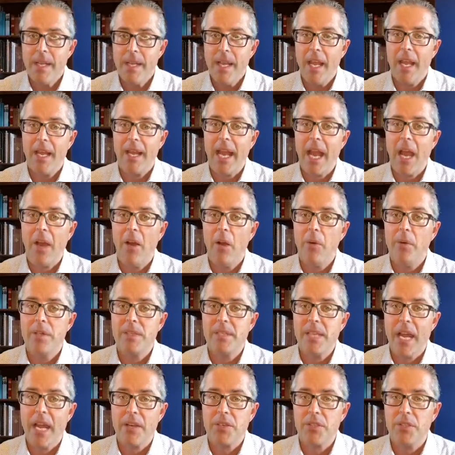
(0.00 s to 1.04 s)
and how it was
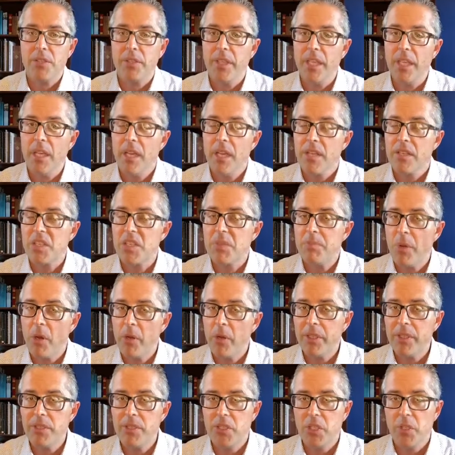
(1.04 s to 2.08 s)
actually
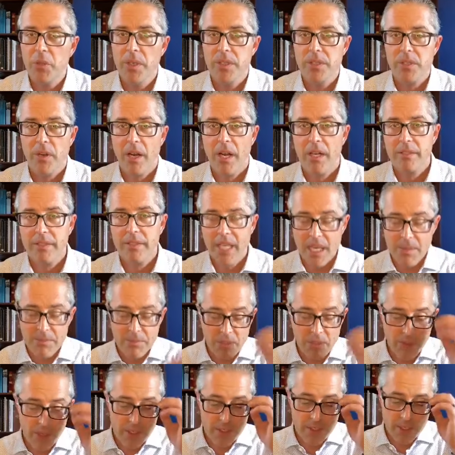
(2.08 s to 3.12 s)
spoken to us or how it came
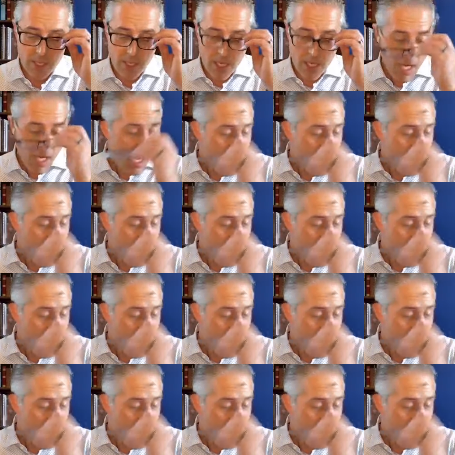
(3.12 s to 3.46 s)
to us